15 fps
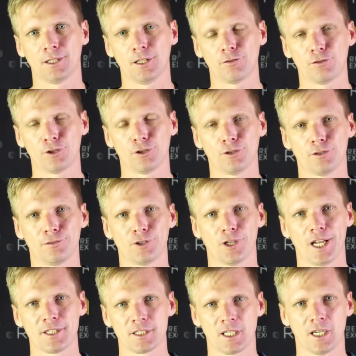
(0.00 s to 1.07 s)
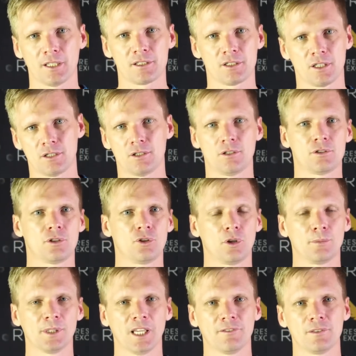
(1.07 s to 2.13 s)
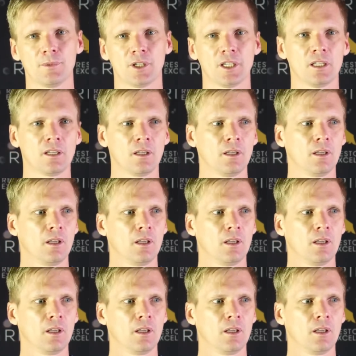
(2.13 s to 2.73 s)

if you've got undercuts, just use your normal heavy body.